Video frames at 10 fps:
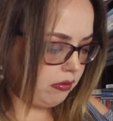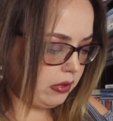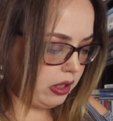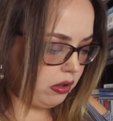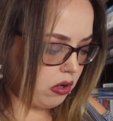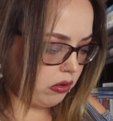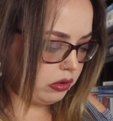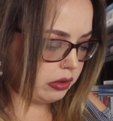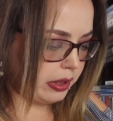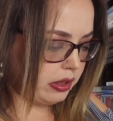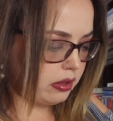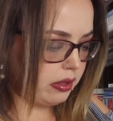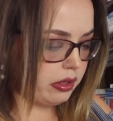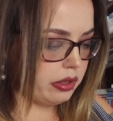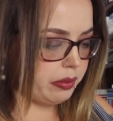acknowledgements in
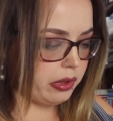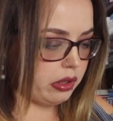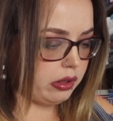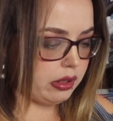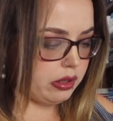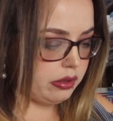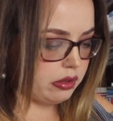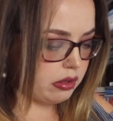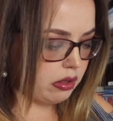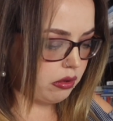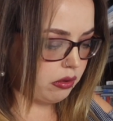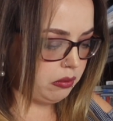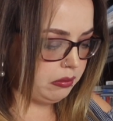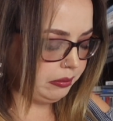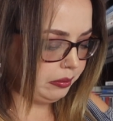this book. And so